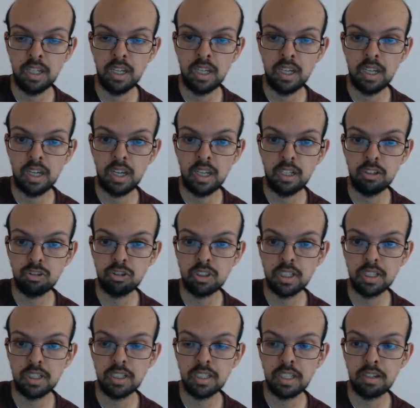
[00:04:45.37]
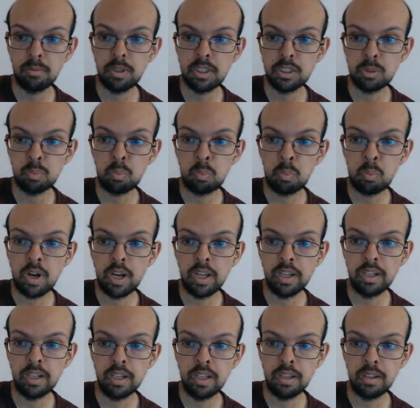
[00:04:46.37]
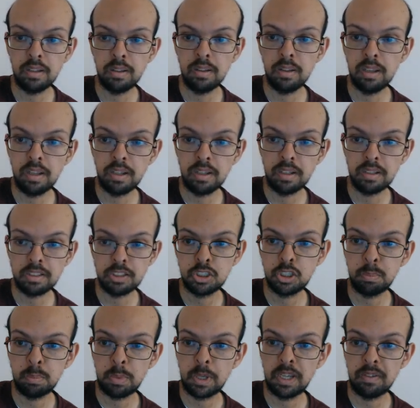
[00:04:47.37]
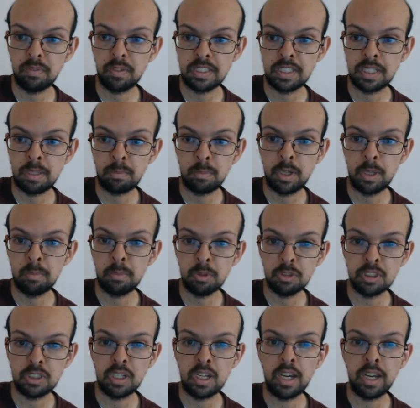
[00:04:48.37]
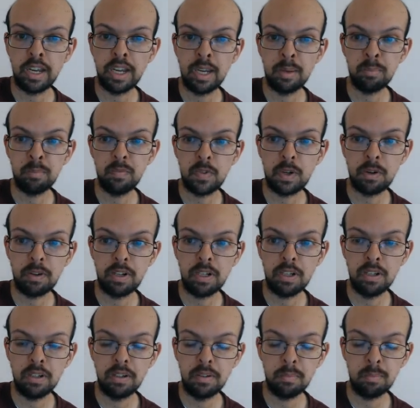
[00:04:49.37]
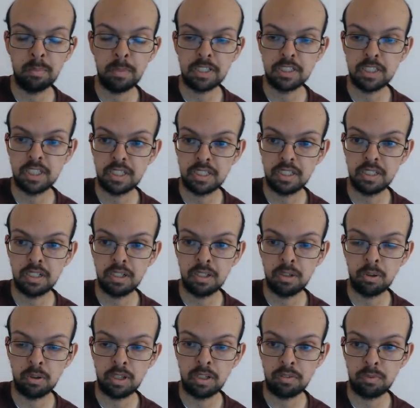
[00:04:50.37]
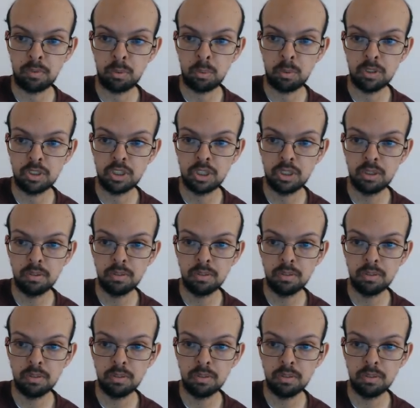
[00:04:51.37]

Interesting, there is one super heavy samurai monster I am very much looking forward to.